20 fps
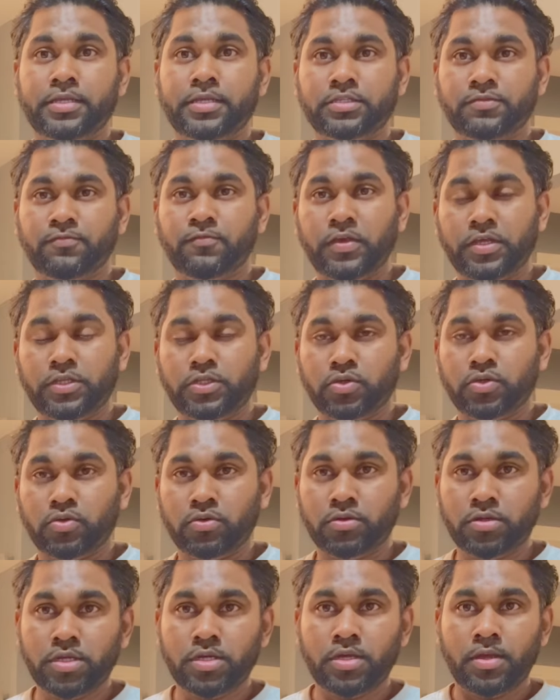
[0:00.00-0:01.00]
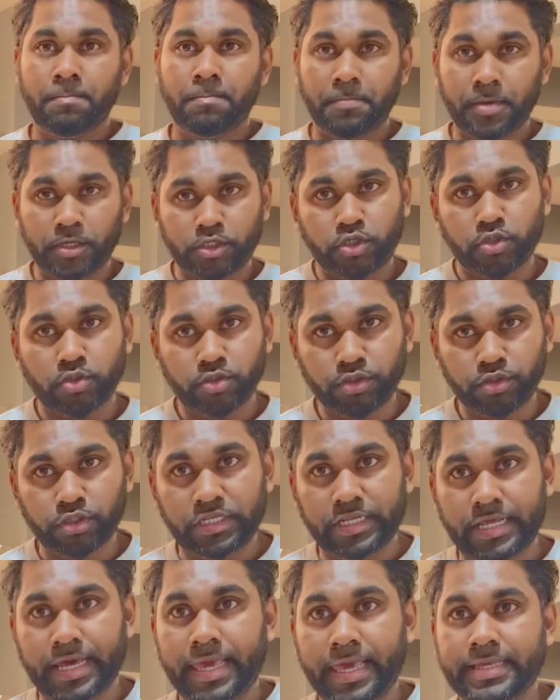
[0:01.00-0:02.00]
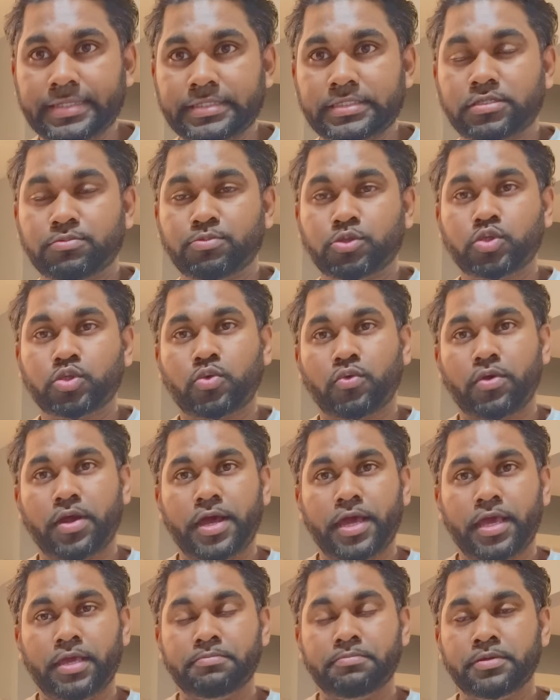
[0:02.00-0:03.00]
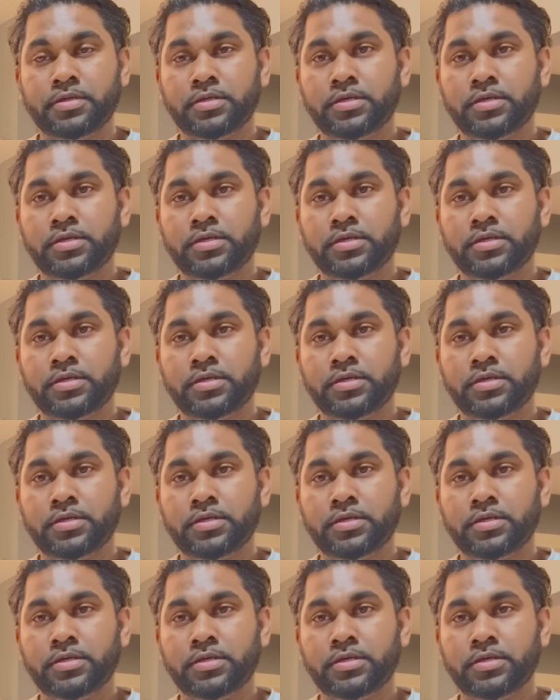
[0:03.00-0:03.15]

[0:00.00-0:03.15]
this video. Make sure you like and subscribe.